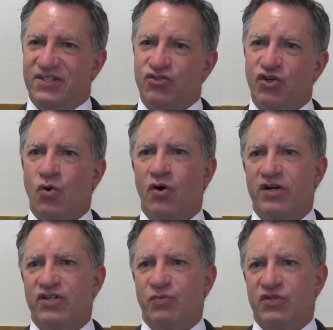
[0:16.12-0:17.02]
District
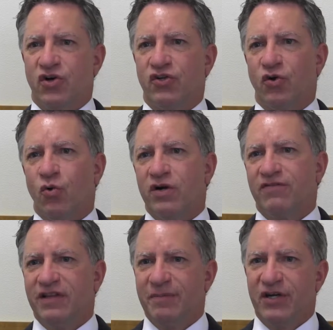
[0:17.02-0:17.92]
court is what's called a court
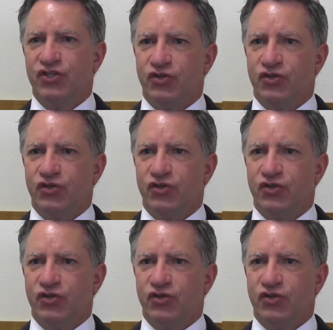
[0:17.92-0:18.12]
of limited